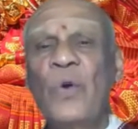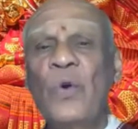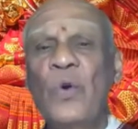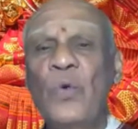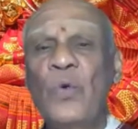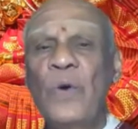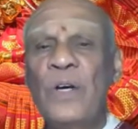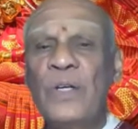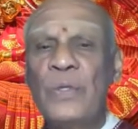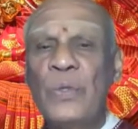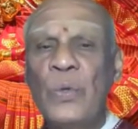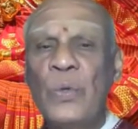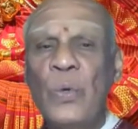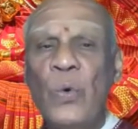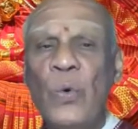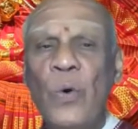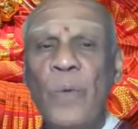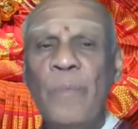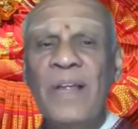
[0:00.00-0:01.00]
towards
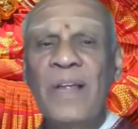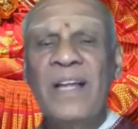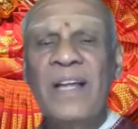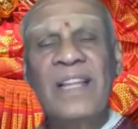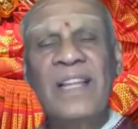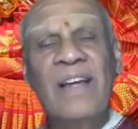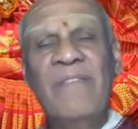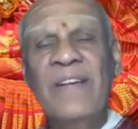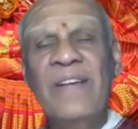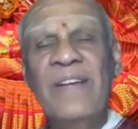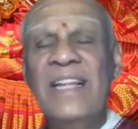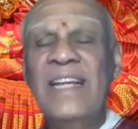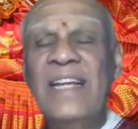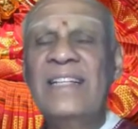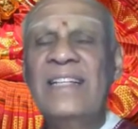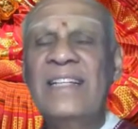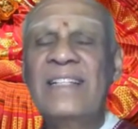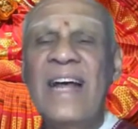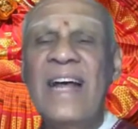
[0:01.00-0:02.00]
whom the
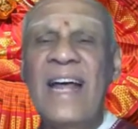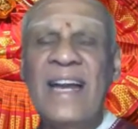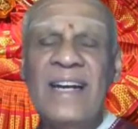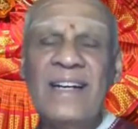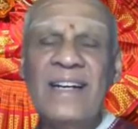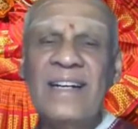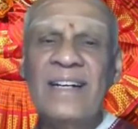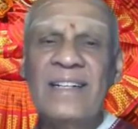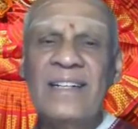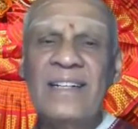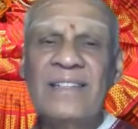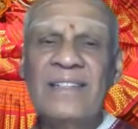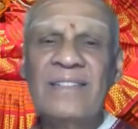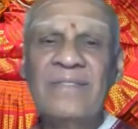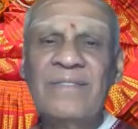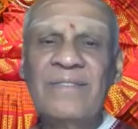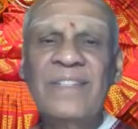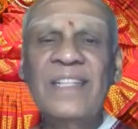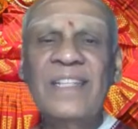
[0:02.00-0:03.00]
vidhi is directed.
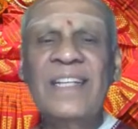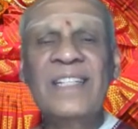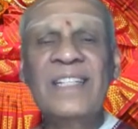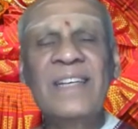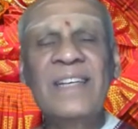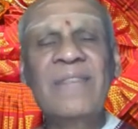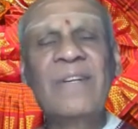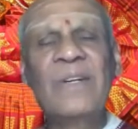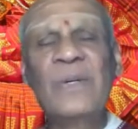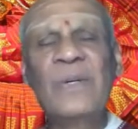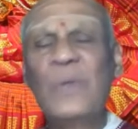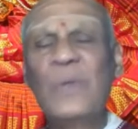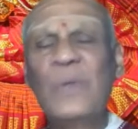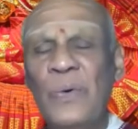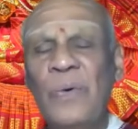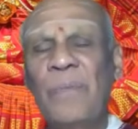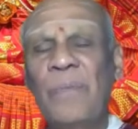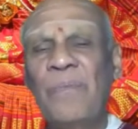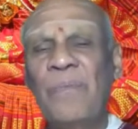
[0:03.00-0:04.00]
Vidhi is given to
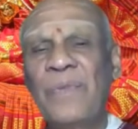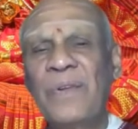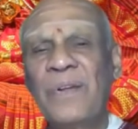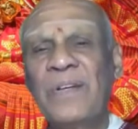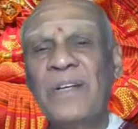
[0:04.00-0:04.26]
whom?